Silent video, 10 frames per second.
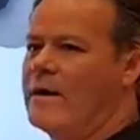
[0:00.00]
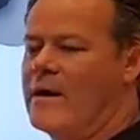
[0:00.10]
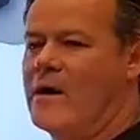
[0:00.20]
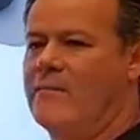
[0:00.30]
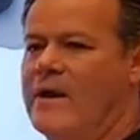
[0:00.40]

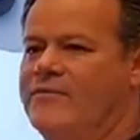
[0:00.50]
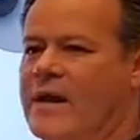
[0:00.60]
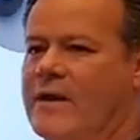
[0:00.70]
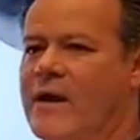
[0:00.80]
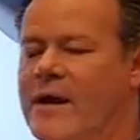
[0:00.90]
A-arm left
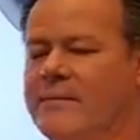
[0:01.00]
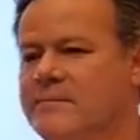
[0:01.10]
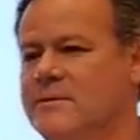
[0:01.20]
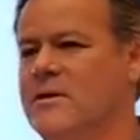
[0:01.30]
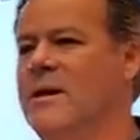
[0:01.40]
and right.
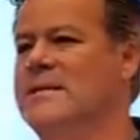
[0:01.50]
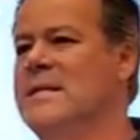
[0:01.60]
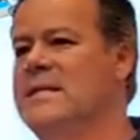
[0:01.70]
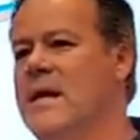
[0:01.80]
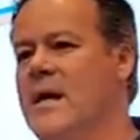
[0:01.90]
So as
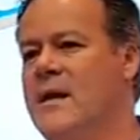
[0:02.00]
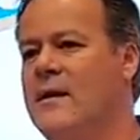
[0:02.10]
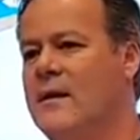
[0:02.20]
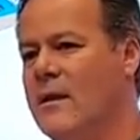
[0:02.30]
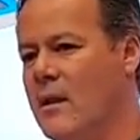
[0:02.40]
I said,
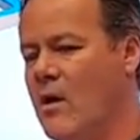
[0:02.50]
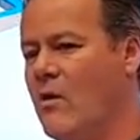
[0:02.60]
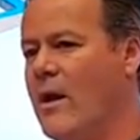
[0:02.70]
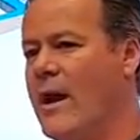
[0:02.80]
lower